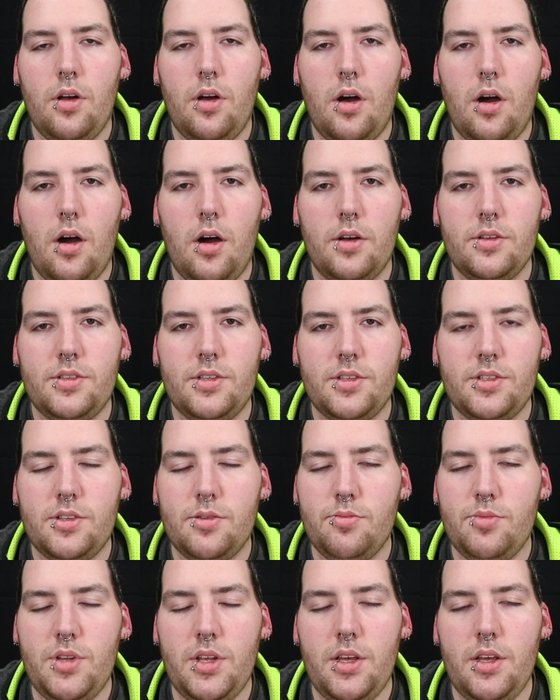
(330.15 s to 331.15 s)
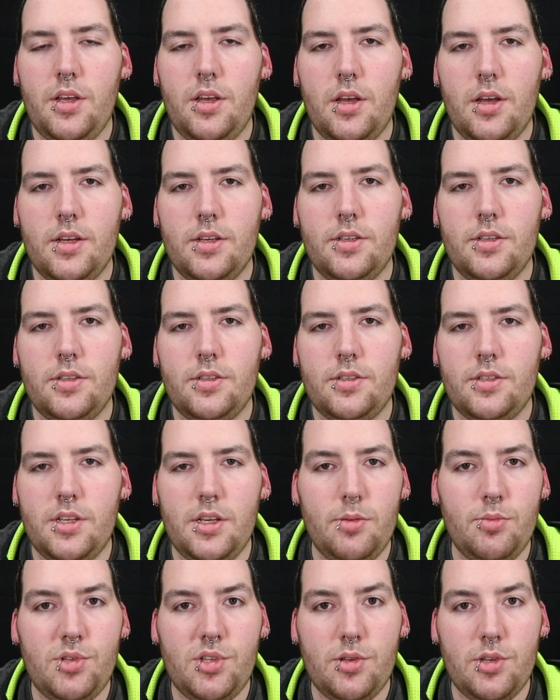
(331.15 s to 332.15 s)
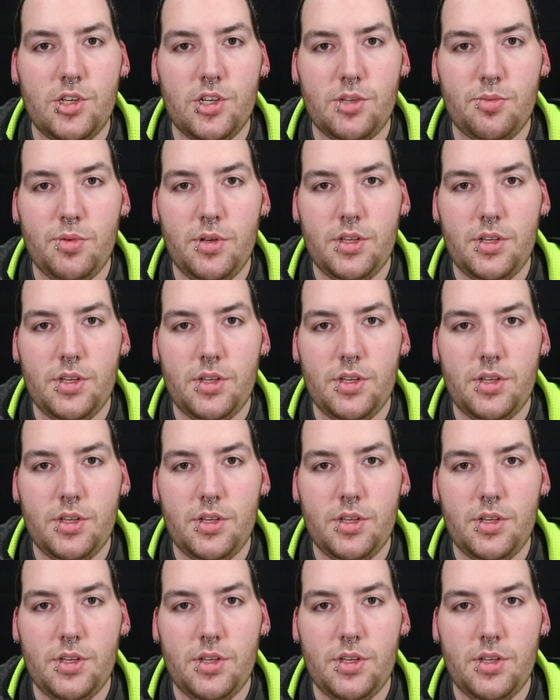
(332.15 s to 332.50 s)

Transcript: Systemd seems to just